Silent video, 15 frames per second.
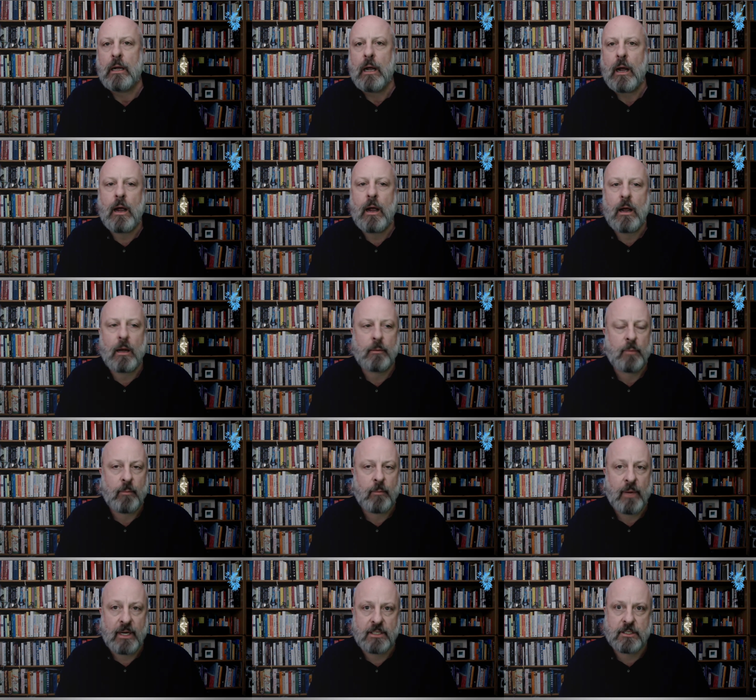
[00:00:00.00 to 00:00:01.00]
and
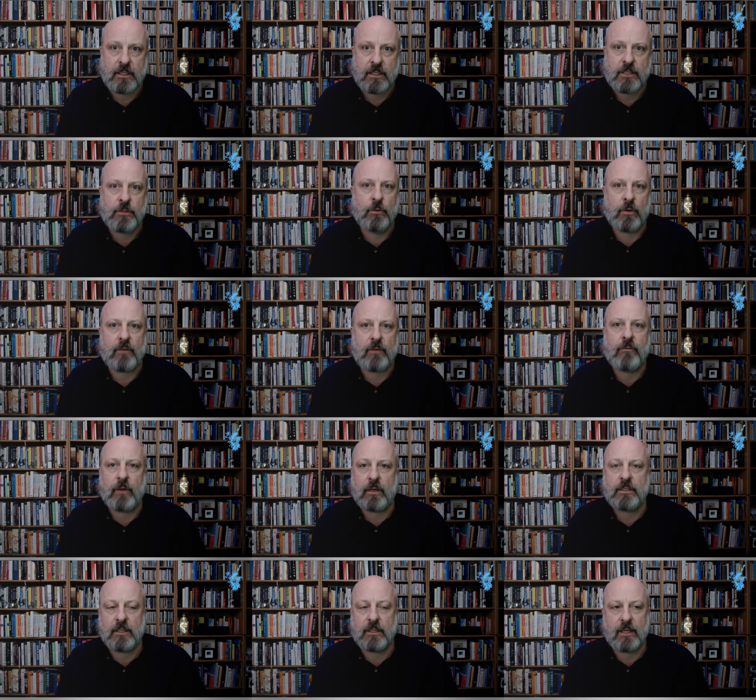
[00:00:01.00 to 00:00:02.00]
perpetually Tory
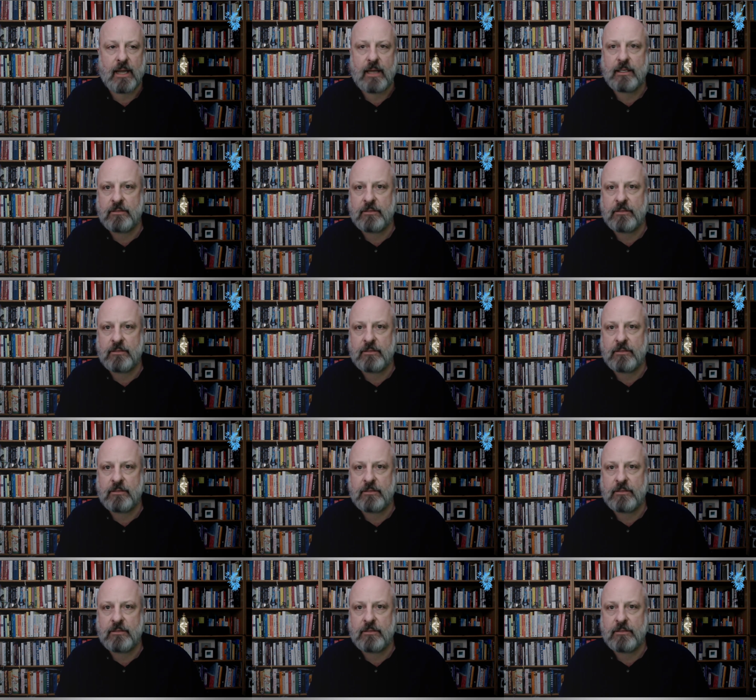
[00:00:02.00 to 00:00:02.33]
until the end